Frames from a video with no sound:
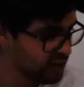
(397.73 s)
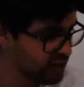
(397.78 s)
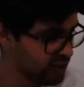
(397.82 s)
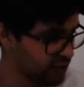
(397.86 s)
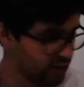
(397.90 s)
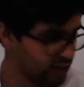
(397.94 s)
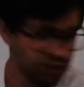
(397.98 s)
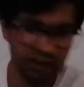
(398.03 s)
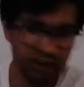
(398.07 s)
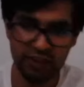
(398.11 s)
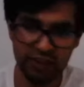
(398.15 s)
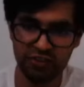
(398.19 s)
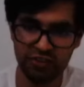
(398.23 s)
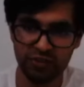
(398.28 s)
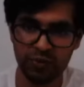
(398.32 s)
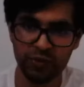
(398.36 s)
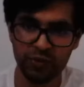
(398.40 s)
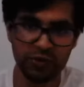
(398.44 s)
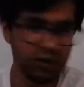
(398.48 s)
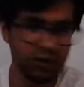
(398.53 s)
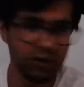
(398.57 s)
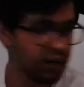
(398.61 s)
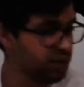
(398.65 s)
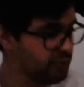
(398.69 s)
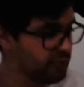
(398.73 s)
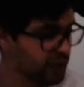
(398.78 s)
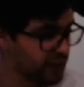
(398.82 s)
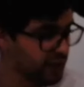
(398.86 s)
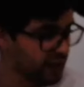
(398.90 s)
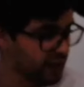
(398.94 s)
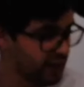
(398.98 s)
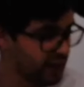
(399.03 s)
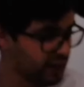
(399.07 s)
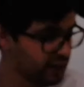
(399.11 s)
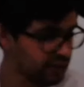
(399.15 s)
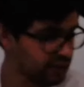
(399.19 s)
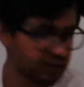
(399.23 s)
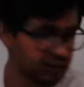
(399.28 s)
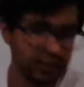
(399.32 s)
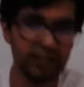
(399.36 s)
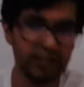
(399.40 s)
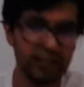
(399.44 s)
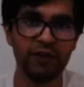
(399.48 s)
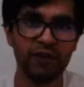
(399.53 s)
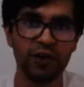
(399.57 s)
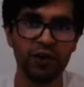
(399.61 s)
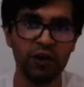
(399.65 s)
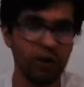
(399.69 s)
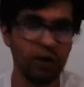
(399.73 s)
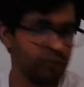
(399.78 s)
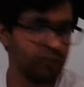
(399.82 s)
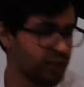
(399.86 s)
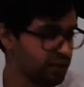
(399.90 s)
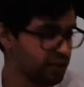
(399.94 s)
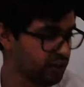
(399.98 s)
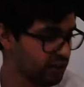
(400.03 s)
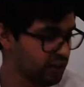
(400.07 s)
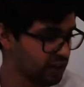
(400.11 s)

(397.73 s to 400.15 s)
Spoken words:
like, subscribe, and leave a comment